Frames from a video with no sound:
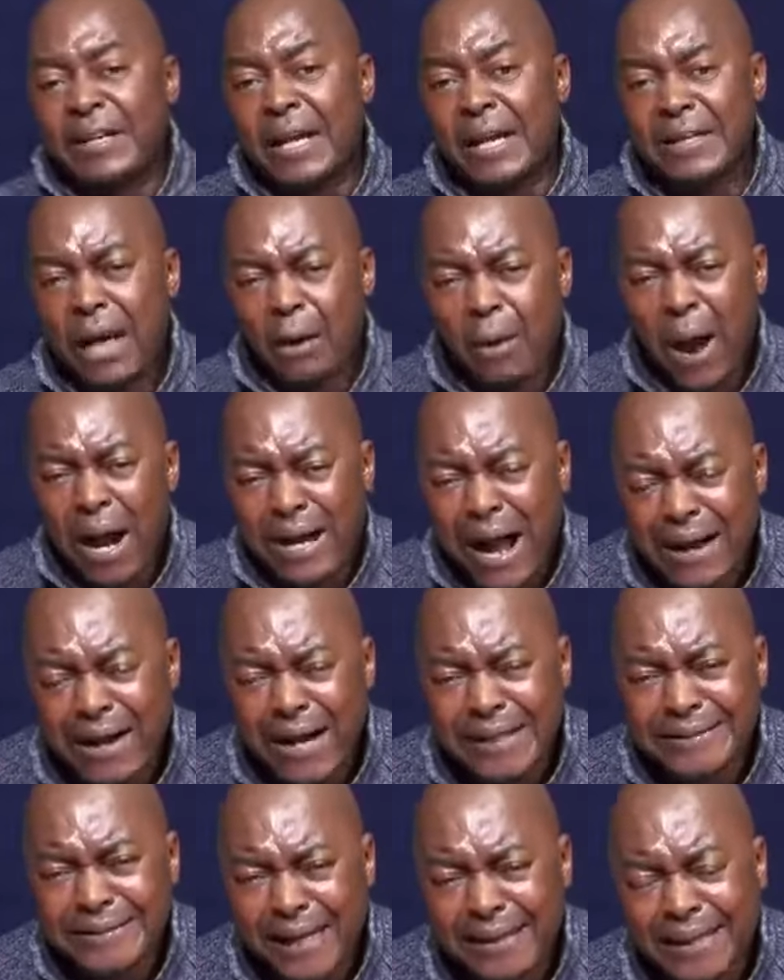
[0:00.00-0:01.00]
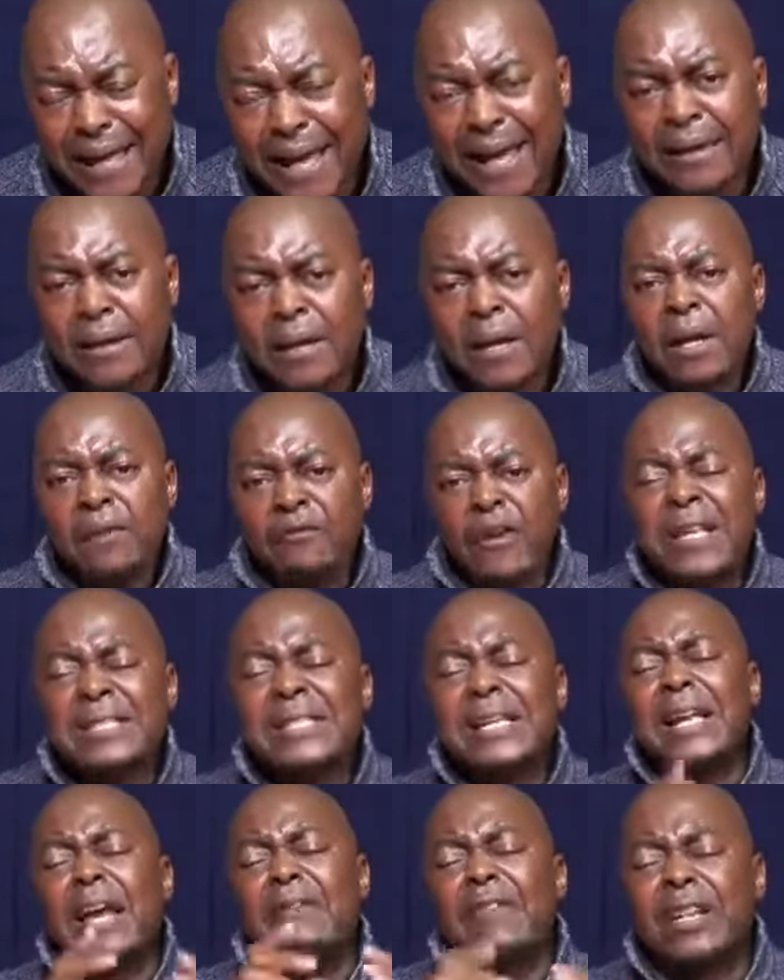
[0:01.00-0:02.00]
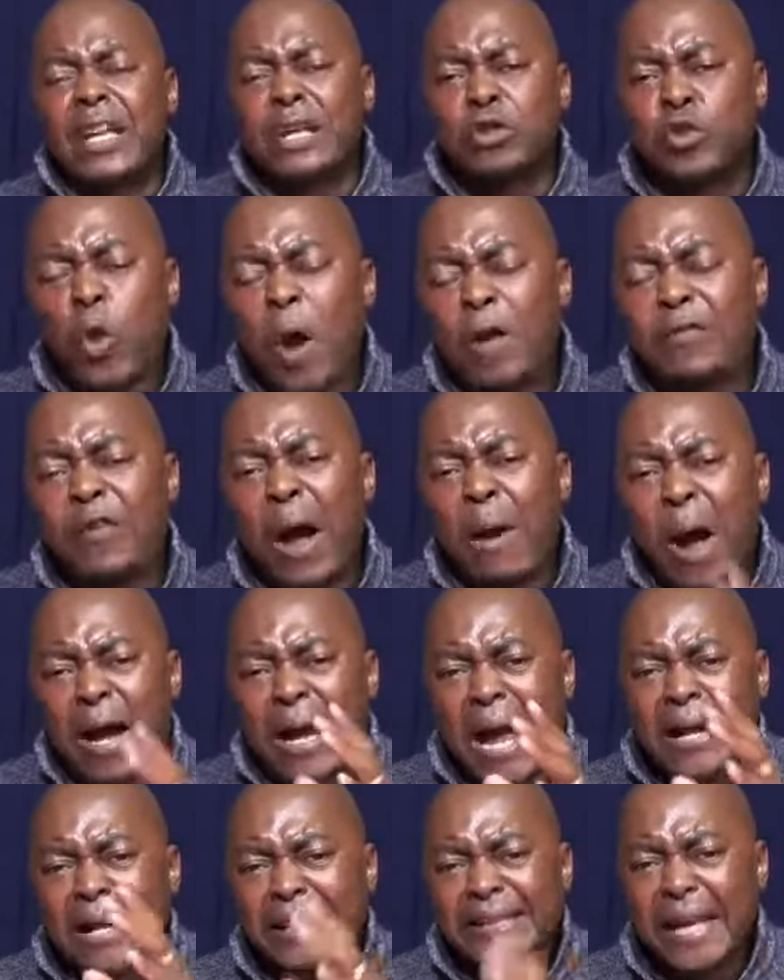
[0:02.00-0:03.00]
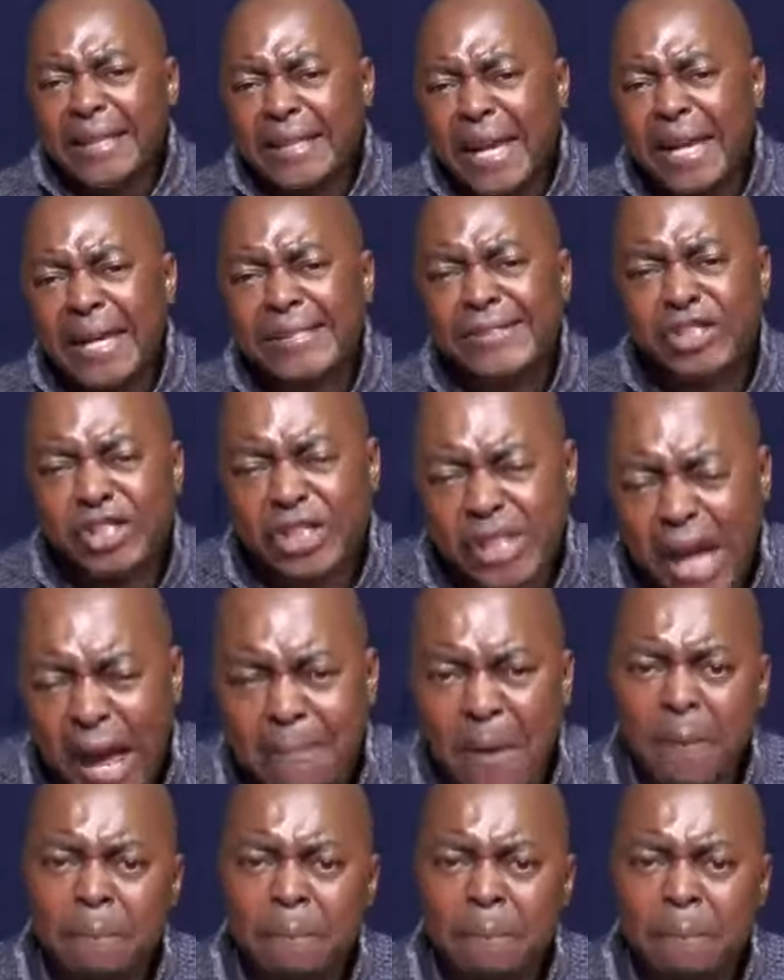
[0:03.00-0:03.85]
And our character there, verse 11 and 12, our character there is Shammah.